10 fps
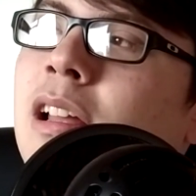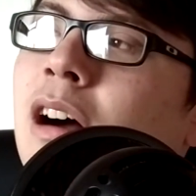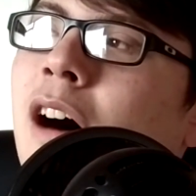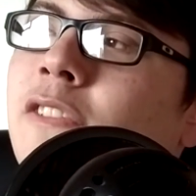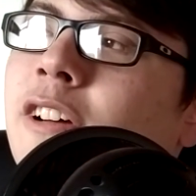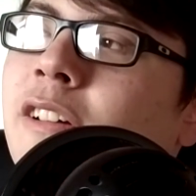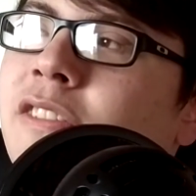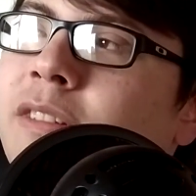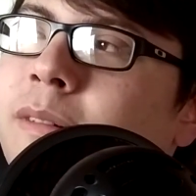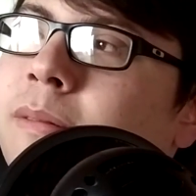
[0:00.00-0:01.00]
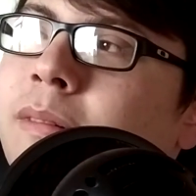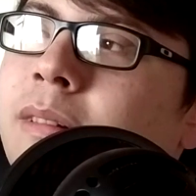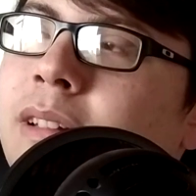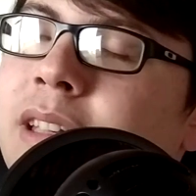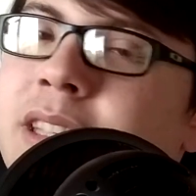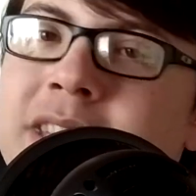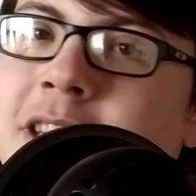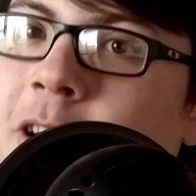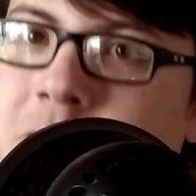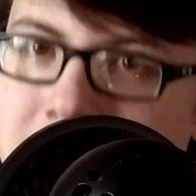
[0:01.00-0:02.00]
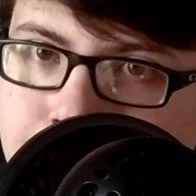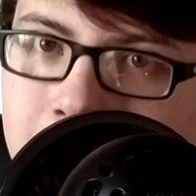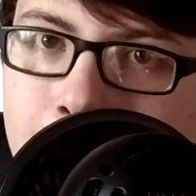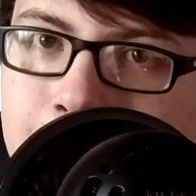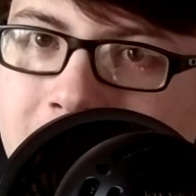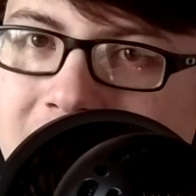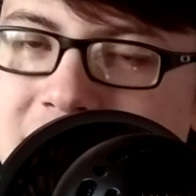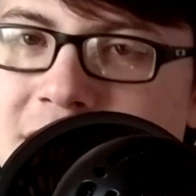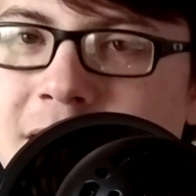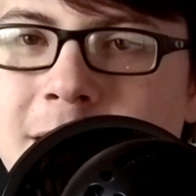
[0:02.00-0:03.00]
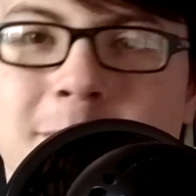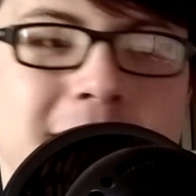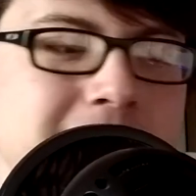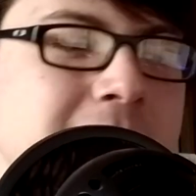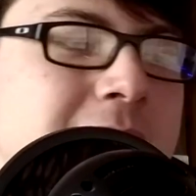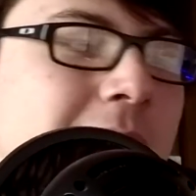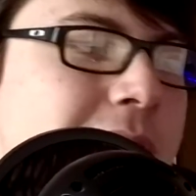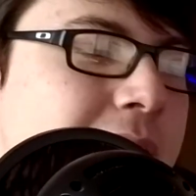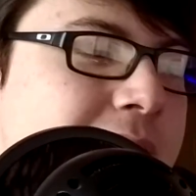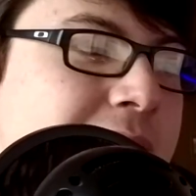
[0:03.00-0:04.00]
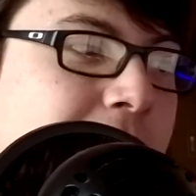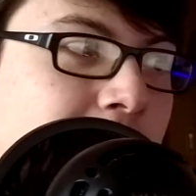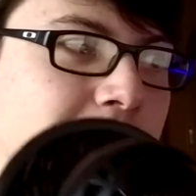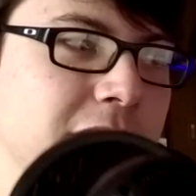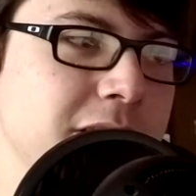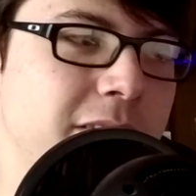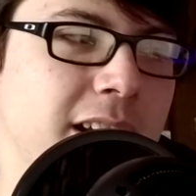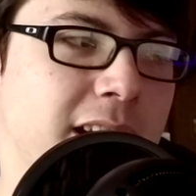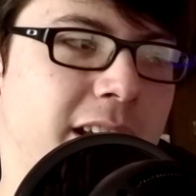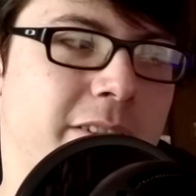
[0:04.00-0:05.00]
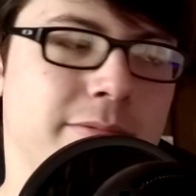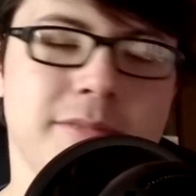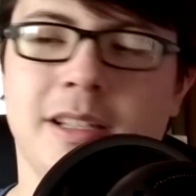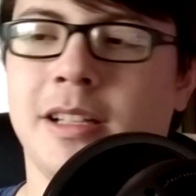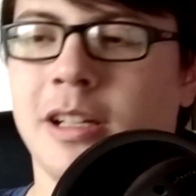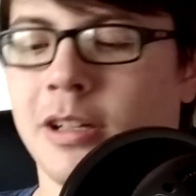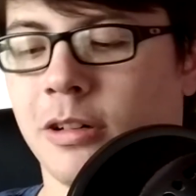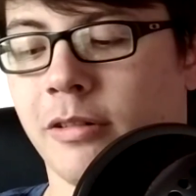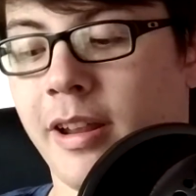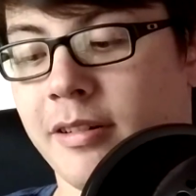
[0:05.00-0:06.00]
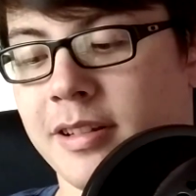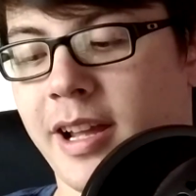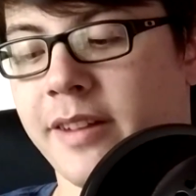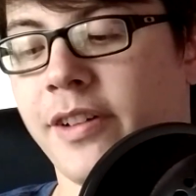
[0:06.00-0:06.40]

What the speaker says: off of nostalgia properties, because nostalgia sells right now. Or rather, it kind of